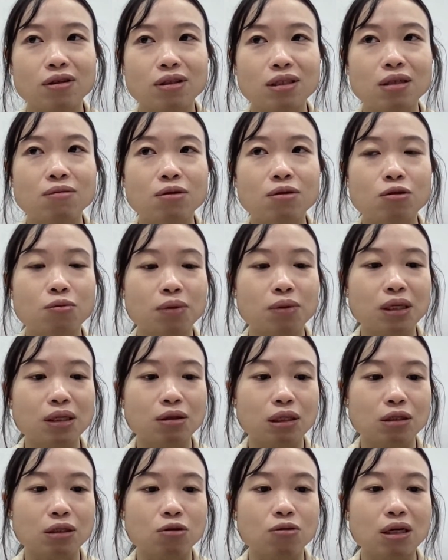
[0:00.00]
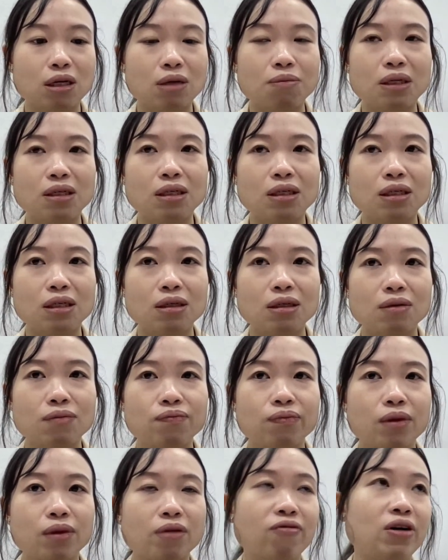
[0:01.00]
Seems to be describing the
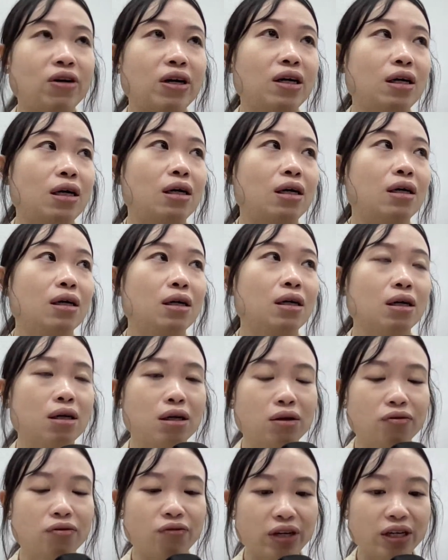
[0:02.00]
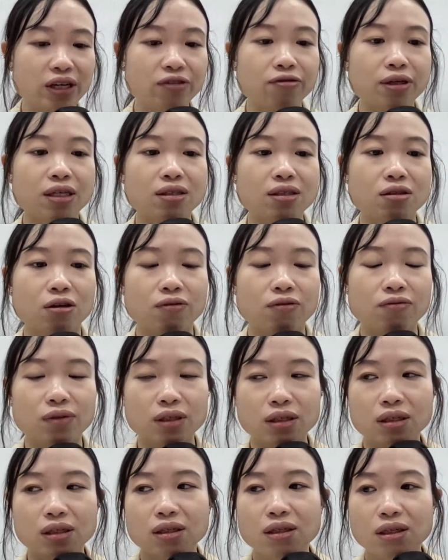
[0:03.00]
variance of
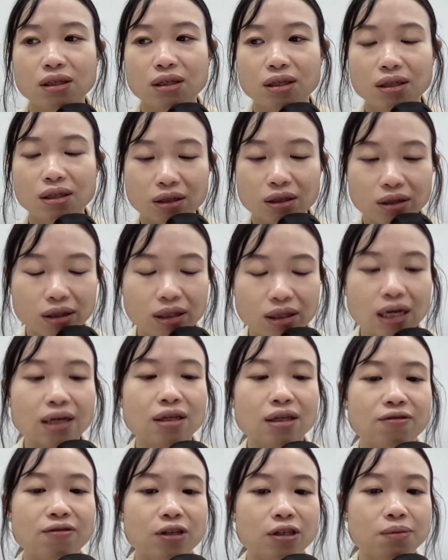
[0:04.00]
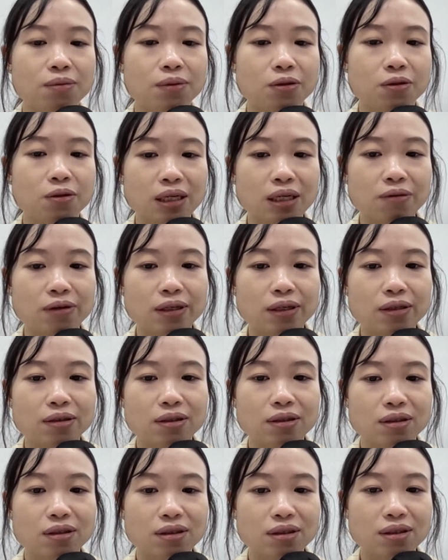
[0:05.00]
the target variable quite well.
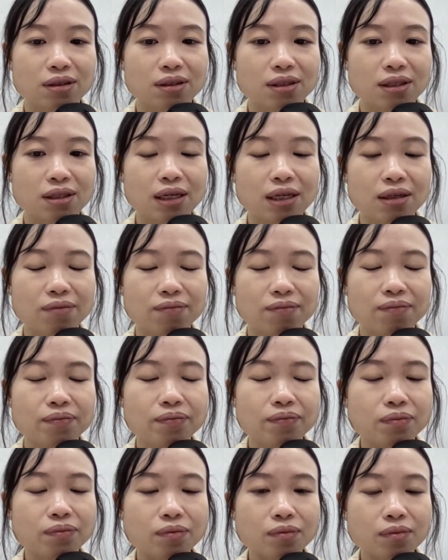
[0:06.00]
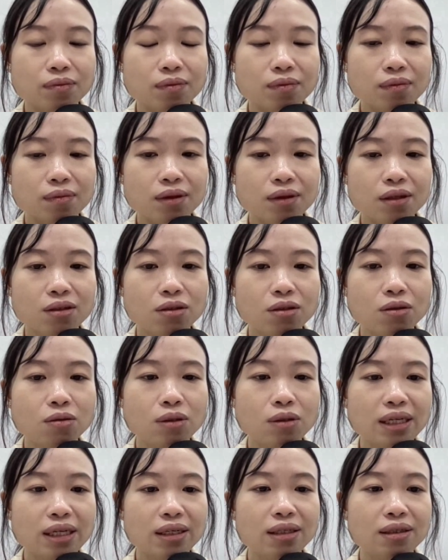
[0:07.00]
Yeah. So
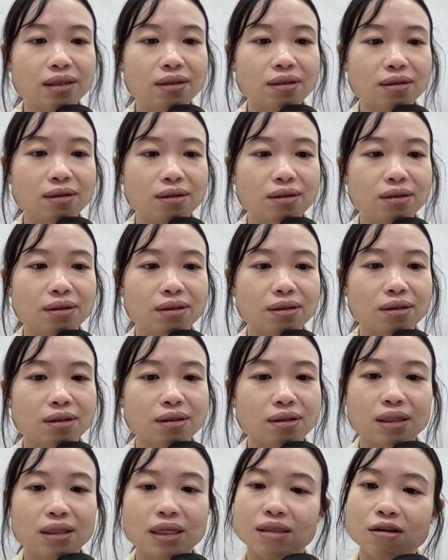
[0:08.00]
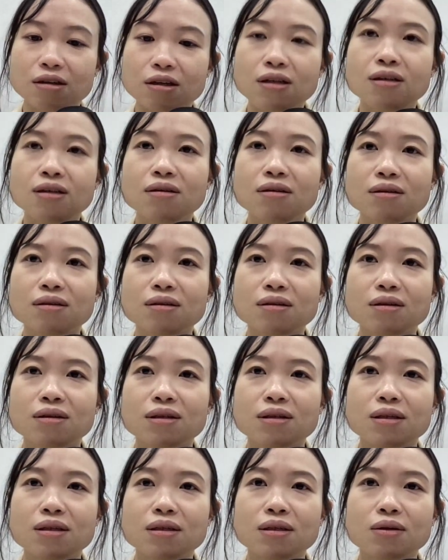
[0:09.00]
then that's all.
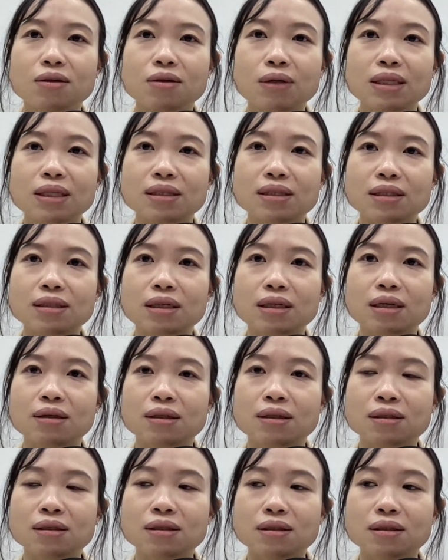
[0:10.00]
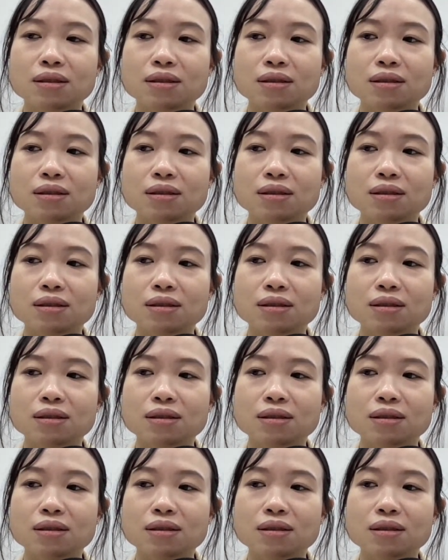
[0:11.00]
What does it tell us?